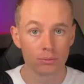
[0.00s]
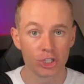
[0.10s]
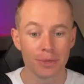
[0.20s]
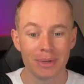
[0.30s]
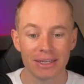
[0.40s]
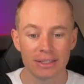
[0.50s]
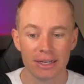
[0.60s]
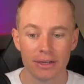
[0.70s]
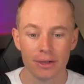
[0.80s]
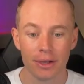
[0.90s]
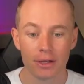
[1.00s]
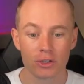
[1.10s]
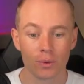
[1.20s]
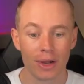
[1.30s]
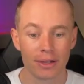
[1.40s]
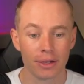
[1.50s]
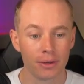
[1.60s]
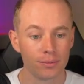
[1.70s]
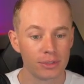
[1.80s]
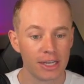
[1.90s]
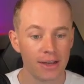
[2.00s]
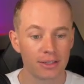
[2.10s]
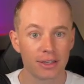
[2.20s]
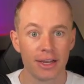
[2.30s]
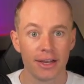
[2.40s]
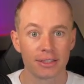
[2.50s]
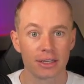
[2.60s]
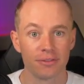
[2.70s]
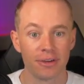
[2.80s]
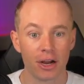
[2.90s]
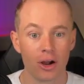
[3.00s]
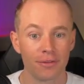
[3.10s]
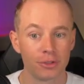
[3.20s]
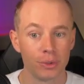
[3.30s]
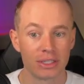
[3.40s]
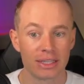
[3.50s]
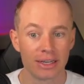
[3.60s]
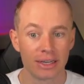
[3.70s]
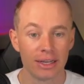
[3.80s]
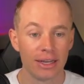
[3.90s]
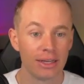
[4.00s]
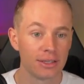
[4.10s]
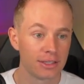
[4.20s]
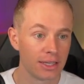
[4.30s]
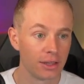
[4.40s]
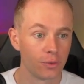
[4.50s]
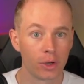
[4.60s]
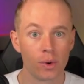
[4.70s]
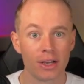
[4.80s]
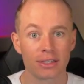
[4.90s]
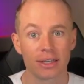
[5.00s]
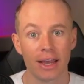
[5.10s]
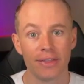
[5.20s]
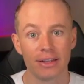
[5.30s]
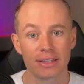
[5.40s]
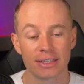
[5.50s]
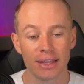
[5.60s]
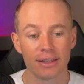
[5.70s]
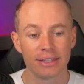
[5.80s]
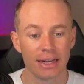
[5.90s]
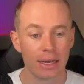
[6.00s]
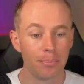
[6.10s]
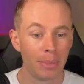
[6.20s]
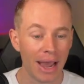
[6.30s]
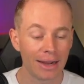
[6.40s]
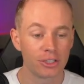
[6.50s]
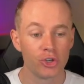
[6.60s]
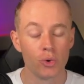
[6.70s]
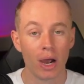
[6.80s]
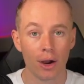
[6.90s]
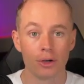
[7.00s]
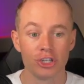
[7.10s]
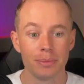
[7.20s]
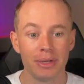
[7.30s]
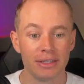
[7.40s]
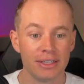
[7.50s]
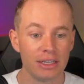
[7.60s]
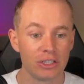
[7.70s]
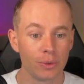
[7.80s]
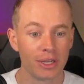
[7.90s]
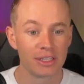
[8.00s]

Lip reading: GPT. So right here, test, it's gonna fire off, do its thing, send the request, and then send the data back to our GPT. So we can